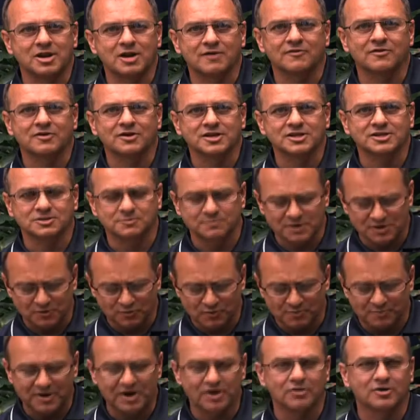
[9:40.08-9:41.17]
and never need to be
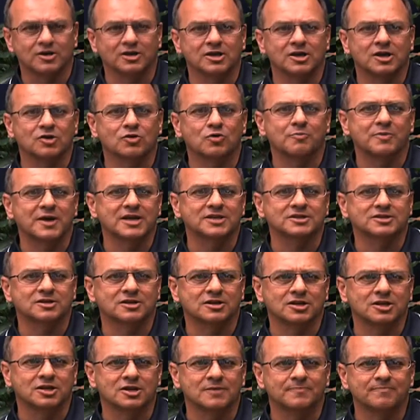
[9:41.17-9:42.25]
repaired again or painted
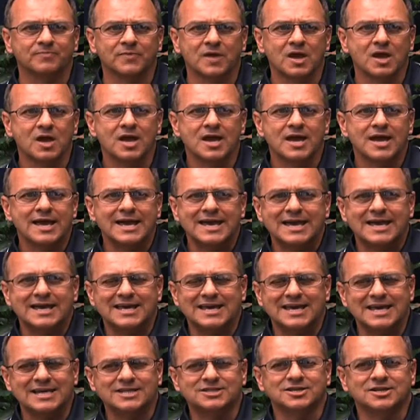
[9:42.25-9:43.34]
again.
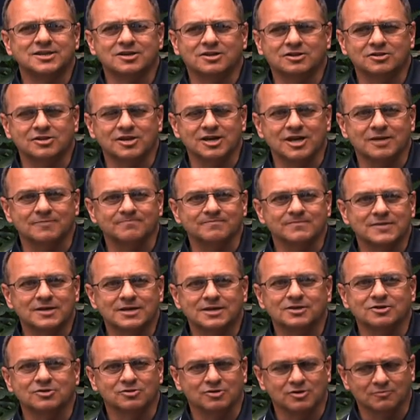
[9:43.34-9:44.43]
Easy to clean.
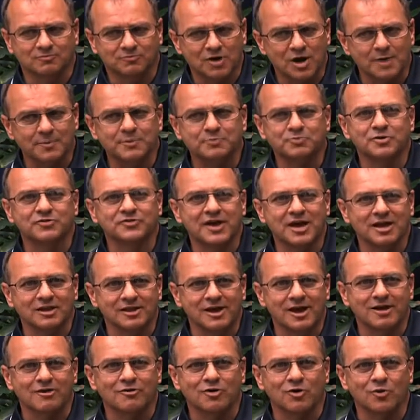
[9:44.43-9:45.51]
You can probably put that
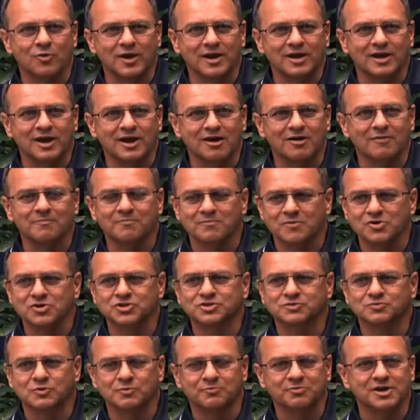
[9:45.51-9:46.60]
ladder away now.
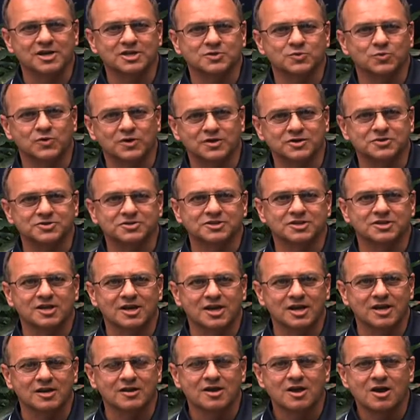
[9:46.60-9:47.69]
Most replacement windows
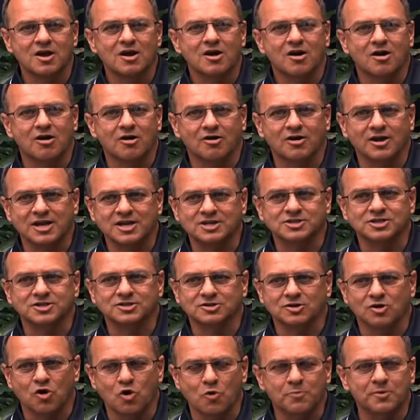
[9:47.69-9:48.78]
today are easy
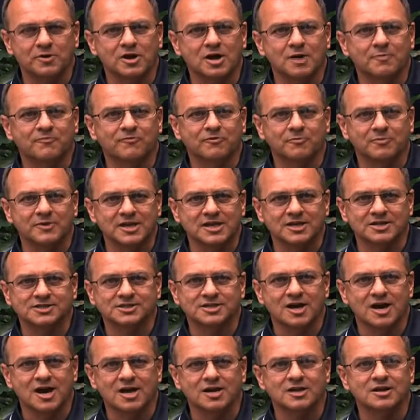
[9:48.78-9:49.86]
to open up from the
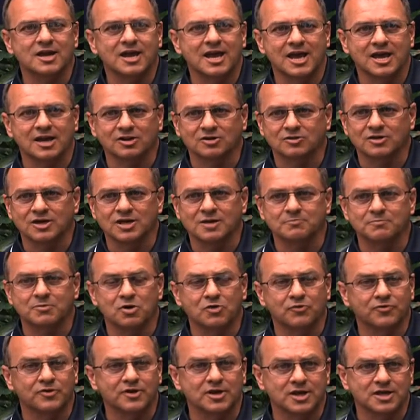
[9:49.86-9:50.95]
inside and clean
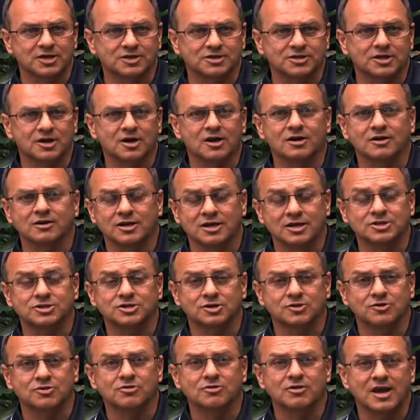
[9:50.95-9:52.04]
both the
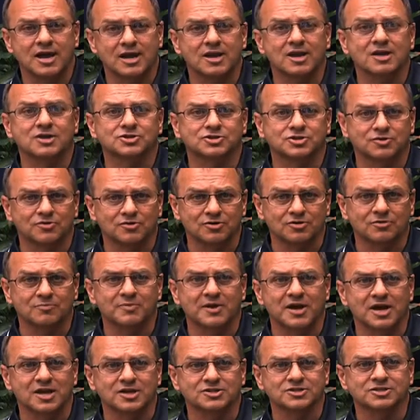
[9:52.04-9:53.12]
interior and exterior
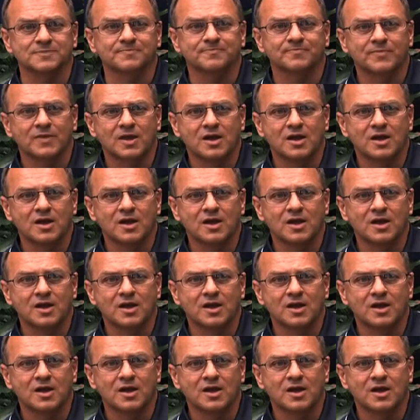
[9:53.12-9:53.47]
panes.